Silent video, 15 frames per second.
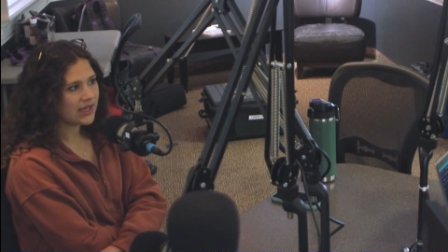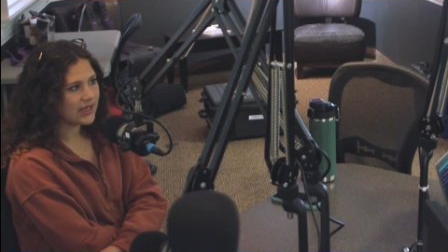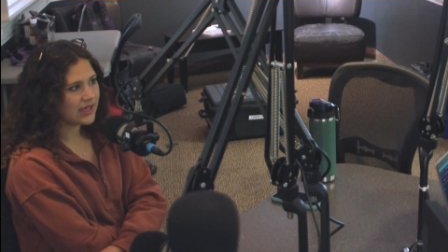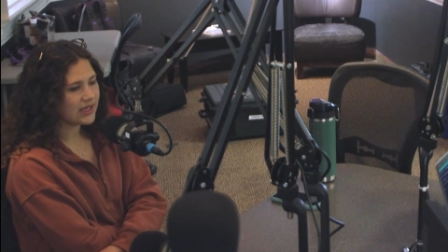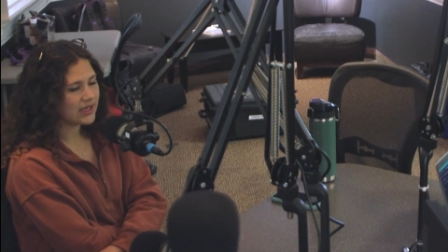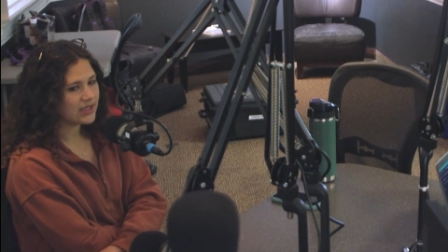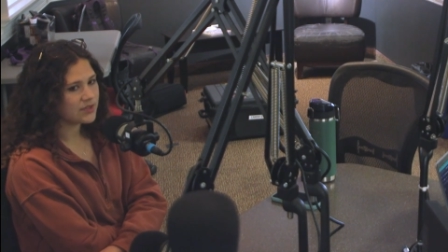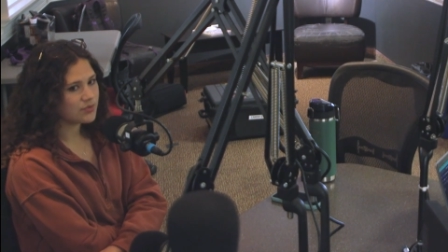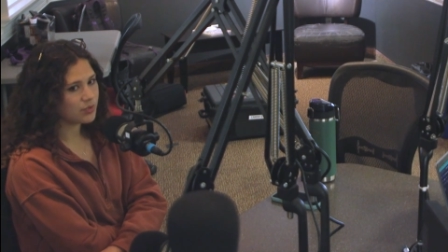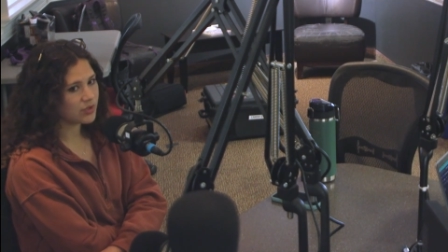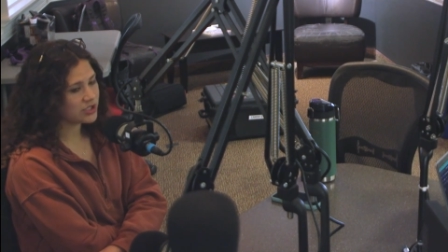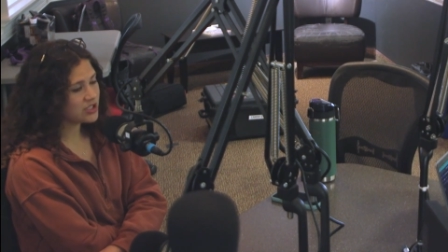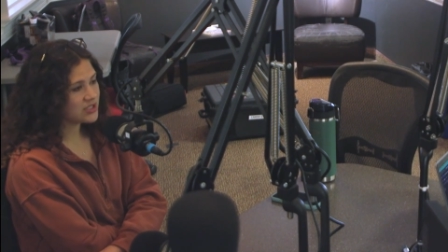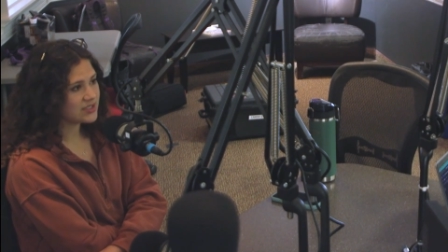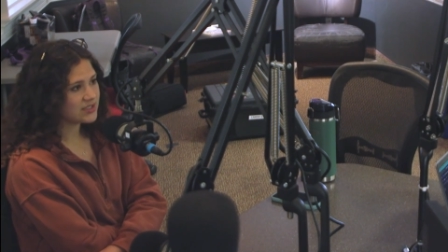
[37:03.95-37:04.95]
and we're
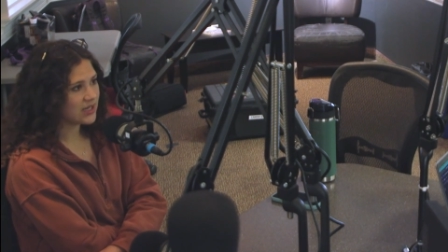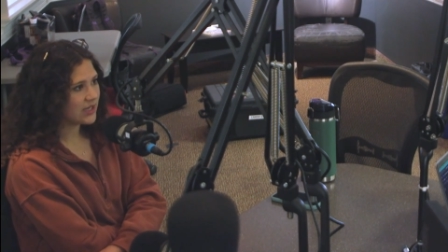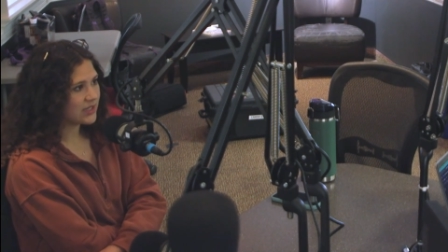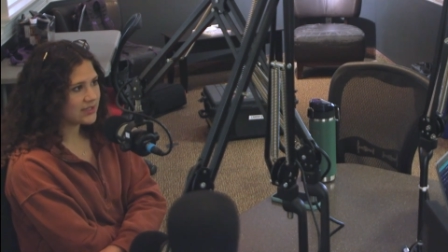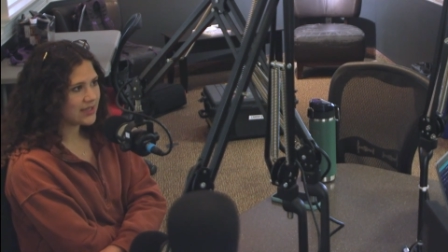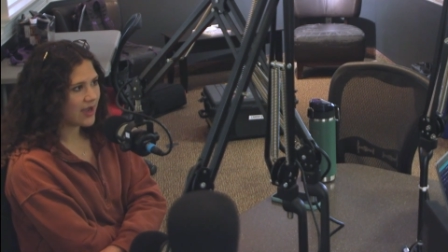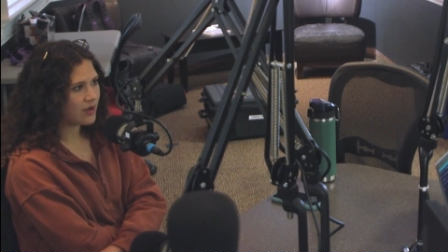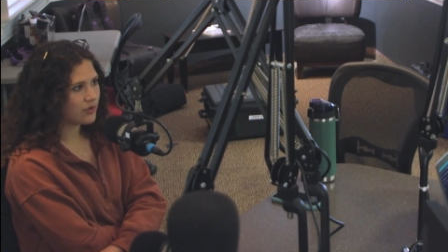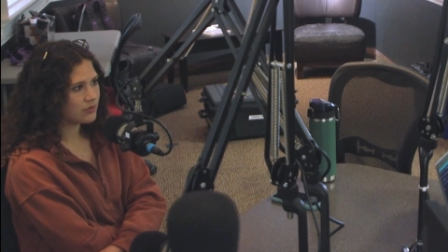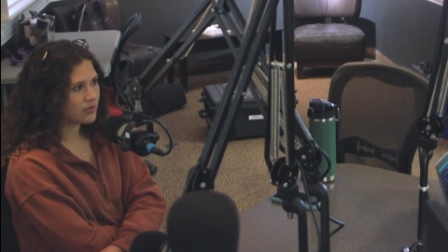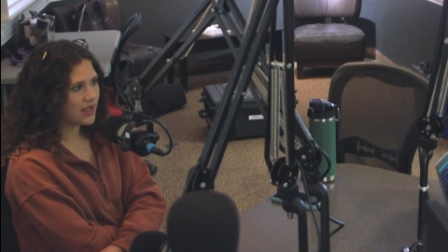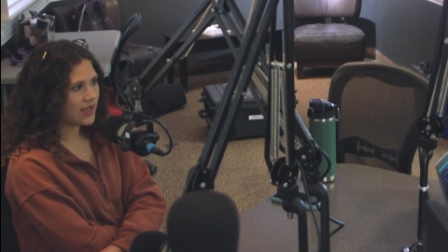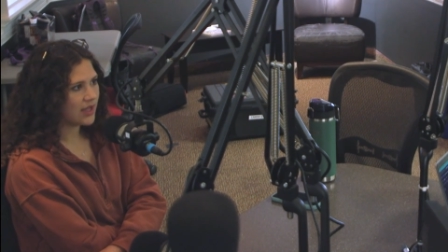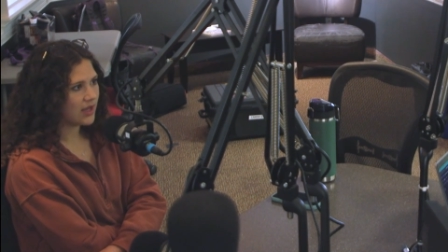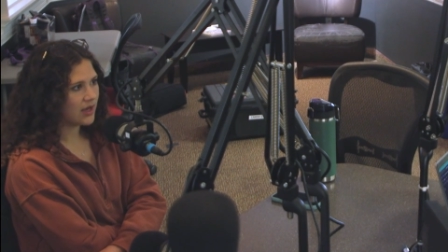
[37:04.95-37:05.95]
just sitting down
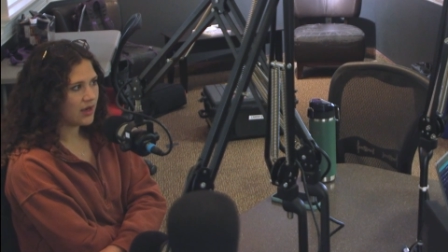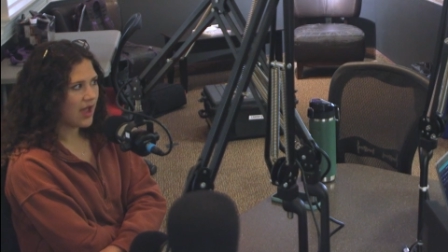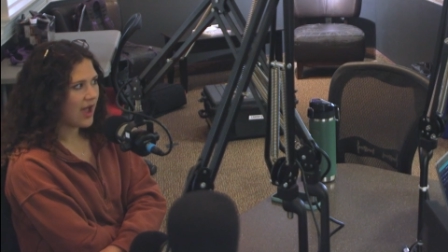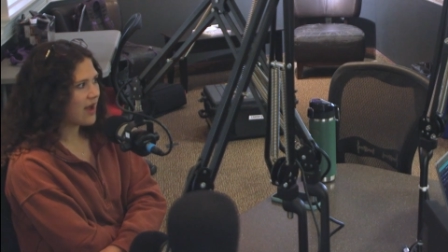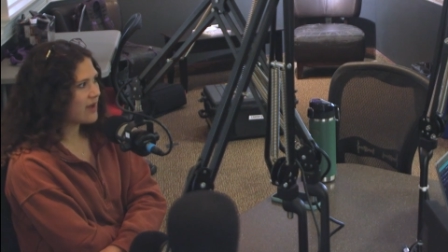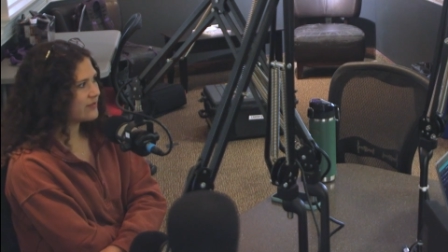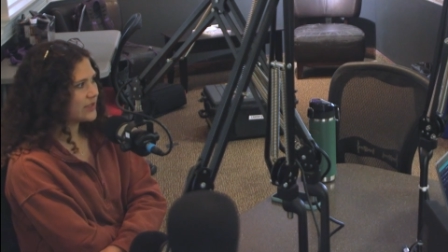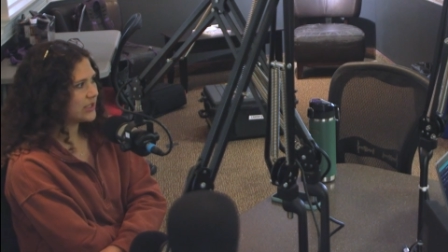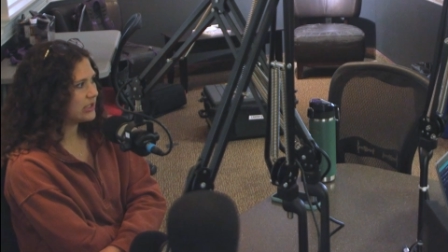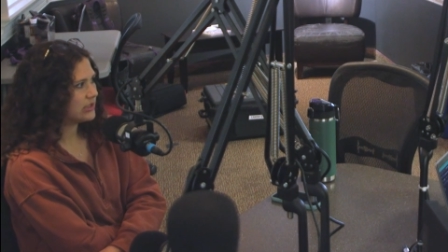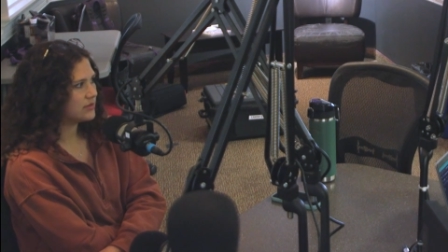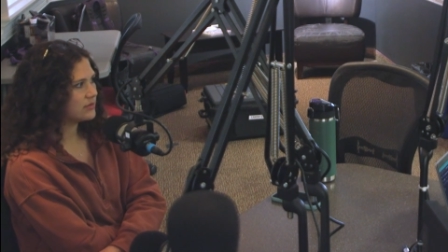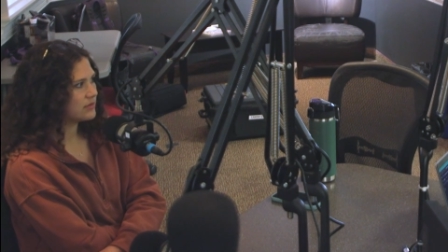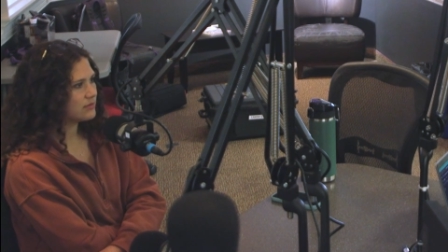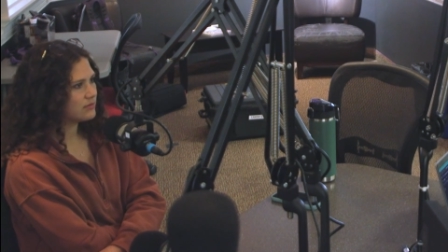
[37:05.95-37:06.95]
and
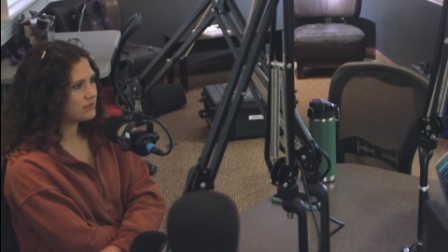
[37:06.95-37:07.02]
having